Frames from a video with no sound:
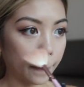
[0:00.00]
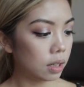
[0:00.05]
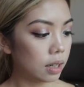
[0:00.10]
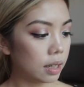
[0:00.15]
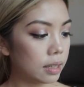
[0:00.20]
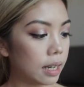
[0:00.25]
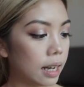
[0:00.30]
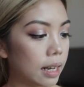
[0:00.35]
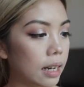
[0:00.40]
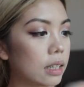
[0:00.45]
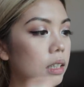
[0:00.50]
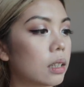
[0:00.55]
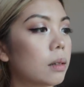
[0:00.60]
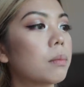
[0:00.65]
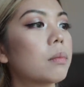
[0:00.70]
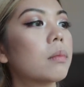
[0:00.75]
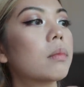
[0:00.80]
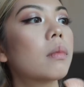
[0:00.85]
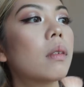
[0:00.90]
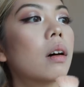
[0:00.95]
Let's highlight
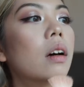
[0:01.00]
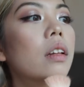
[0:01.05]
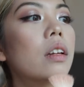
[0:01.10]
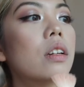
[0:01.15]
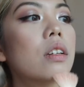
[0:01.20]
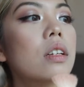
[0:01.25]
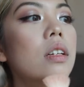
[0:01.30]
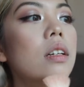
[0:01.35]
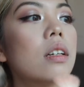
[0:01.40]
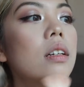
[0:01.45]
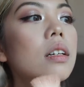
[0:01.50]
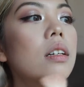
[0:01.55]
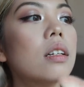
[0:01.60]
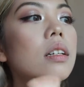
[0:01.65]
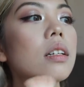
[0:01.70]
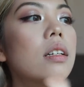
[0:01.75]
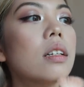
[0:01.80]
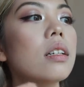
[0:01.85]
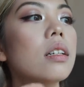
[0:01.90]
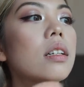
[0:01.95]
some. On the
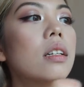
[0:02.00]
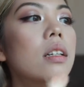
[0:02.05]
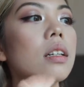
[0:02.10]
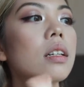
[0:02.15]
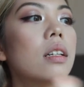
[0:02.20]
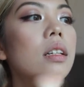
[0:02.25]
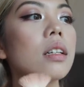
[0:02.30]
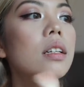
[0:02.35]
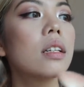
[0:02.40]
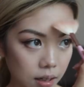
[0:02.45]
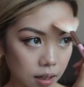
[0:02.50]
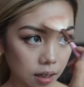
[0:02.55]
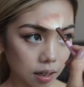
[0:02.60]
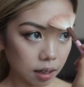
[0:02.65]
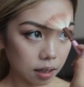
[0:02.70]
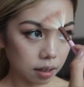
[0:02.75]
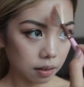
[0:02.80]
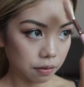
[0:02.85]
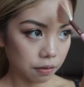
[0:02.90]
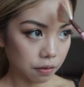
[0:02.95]
chin,
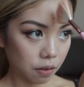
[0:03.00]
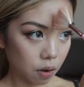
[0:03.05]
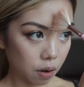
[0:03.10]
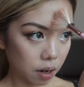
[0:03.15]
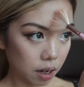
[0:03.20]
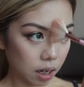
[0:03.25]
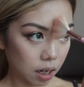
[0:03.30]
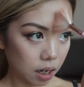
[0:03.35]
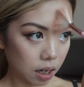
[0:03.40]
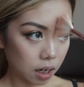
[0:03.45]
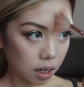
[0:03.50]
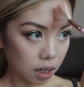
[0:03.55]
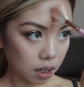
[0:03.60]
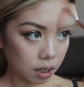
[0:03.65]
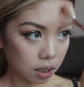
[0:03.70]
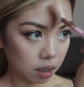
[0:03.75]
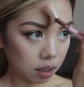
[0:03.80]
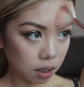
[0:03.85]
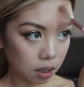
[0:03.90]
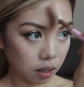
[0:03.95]
highlight the forehead,
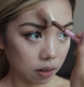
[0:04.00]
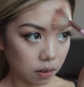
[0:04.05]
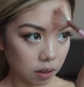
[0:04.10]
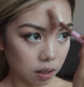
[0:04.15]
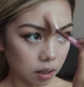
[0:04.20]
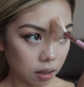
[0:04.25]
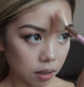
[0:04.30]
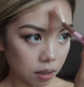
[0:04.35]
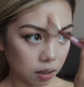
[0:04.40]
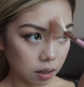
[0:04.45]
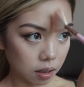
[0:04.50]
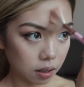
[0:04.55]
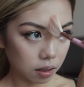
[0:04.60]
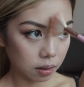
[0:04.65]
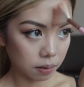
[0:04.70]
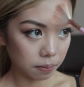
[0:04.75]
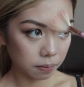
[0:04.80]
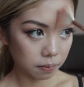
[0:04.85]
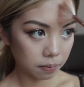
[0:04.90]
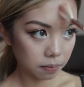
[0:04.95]
this
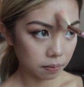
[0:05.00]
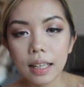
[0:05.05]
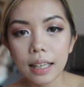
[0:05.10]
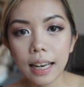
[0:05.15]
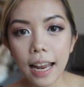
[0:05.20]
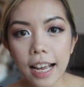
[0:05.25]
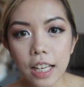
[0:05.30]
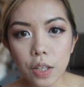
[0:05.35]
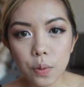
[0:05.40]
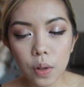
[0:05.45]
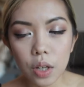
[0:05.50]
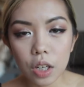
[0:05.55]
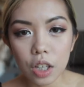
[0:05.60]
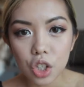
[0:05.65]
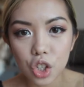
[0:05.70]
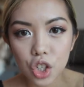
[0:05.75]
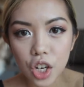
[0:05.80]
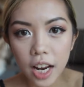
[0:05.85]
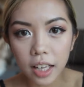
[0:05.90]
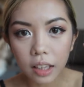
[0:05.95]
area. Next, we're gonna
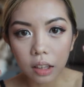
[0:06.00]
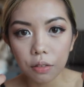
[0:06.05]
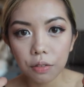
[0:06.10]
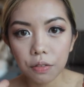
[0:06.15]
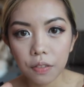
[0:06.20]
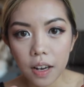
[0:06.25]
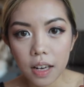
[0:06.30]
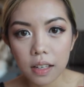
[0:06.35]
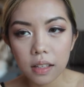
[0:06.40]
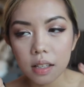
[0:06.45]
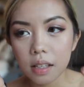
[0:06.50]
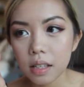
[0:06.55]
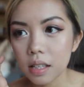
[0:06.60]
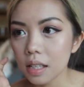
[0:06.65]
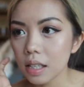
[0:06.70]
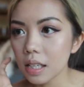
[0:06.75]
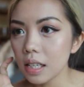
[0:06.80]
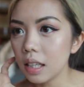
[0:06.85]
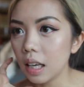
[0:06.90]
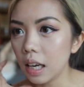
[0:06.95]
check the face and
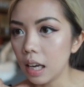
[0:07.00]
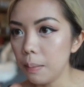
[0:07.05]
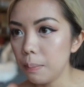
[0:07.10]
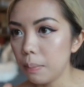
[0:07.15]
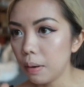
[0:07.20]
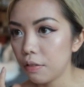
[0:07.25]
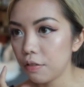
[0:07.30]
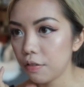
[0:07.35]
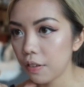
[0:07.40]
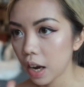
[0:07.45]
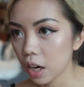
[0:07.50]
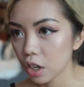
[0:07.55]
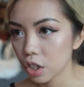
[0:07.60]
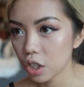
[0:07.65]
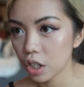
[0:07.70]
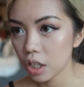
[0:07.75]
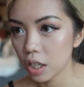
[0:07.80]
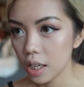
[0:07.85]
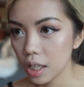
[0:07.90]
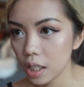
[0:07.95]
see the
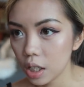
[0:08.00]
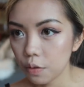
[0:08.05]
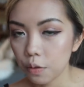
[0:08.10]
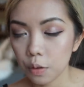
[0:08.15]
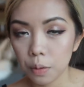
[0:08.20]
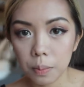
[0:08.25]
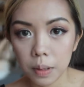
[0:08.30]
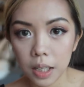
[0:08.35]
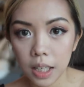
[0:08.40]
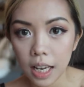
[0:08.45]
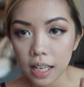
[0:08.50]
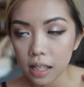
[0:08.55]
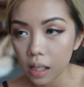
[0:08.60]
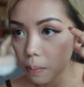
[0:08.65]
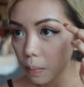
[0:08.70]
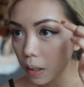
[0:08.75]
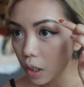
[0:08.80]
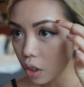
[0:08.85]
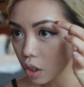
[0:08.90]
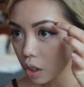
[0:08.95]
imperfections. For me, as I
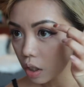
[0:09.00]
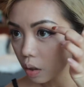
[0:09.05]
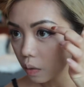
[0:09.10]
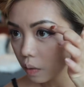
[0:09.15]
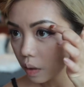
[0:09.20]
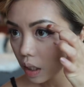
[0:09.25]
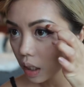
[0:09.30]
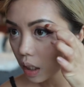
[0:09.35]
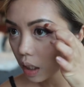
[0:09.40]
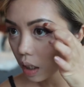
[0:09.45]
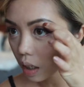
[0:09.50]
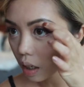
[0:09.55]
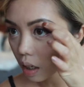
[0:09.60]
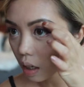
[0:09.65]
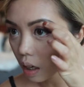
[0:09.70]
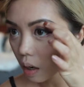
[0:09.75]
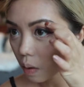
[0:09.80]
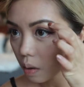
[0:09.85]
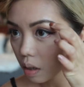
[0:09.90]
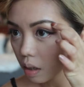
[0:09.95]
mentioned over
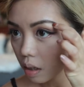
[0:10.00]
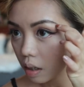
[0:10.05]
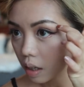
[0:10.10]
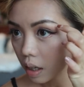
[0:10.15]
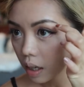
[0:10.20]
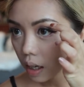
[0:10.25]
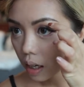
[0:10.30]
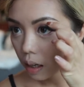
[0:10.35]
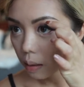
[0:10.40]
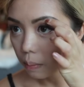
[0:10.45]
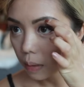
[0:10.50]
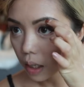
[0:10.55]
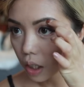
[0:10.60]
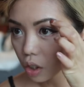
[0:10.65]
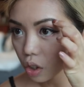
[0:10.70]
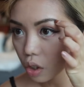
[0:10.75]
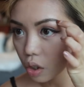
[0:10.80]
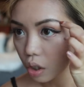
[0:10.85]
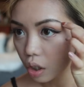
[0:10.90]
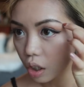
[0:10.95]
here, I wanna make
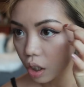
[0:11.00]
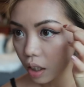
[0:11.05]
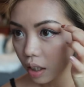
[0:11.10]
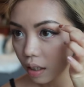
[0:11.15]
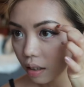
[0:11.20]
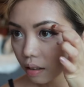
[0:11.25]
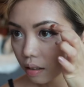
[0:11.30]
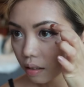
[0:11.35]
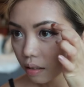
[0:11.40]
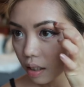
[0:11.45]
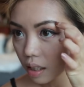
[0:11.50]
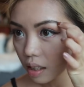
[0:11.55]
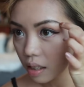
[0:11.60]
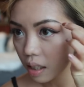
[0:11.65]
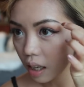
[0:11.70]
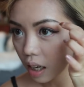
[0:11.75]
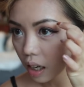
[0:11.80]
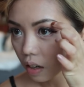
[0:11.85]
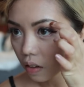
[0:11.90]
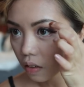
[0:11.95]
sure
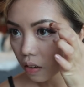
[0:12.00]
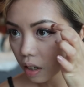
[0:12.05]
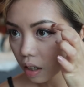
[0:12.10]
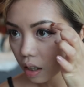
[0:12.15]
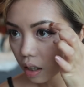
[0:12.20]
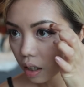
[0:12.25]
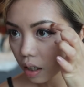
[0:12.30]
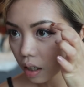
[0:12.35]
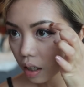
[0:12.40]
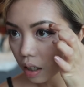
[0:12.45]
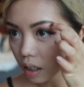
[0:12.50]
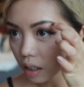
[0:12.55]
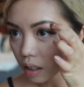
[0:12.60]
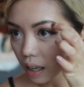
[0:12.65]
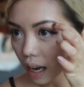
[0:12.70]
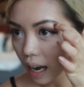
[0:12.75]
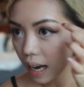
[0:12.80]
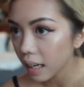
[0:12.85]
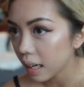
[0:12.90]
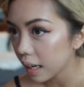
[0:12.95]
this area is
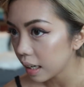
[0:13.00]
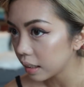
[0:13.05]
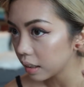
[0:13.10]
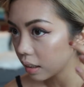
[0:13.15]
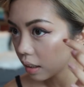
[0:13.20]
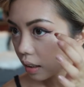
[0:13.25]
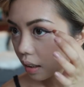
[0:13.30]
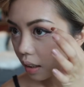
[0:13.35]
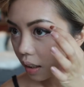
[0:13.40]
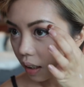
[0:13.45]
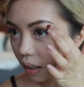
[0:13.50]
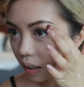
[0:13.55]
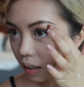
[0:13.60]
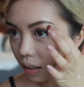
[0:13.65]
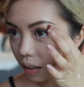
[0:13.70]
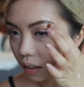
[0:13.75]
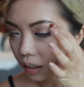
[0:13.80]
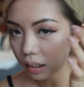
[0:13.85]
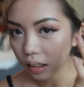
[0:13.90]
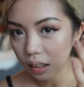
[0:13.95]
highlighted and
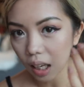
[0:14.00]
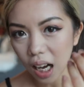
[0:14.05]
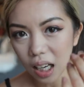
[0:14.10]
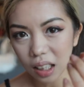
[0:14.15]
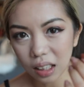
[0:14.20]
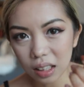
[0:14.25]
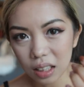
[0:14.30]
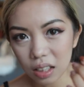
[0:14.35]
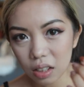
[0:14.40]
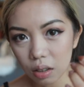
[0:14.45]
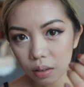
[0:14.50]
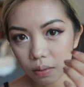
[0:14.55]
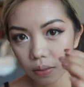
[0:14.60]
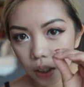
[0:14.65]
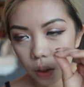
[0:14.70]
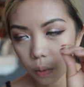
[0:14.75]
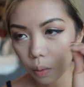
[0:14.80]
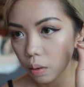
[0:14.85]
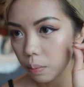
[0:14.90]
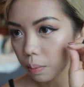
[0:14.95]
the darkness of
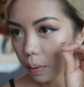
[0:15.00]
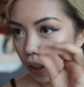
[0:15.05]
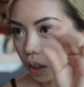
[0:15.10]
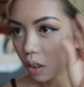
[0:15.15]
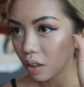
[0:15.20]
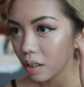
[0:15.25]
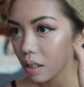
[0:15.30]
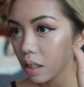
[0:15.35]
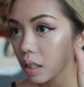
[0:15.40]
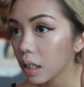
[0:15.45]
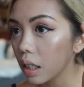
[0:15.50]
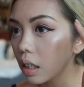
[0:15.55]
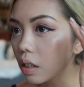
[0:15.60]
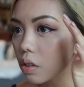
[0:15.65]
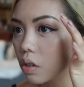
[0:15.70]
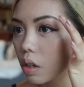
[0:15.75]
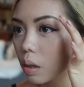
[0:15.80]
it will be concealed.